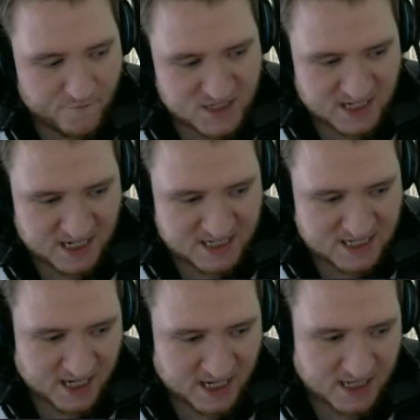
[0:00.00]
6
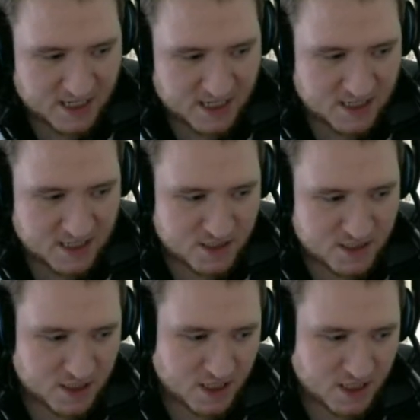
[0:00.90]
seconds, you can have
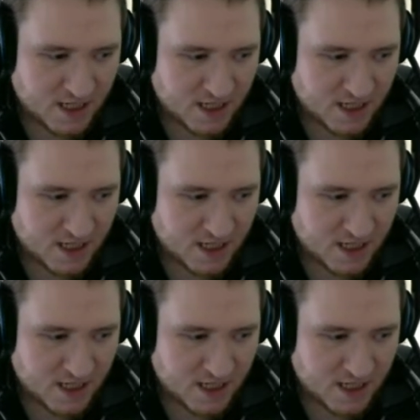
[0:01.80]
a slow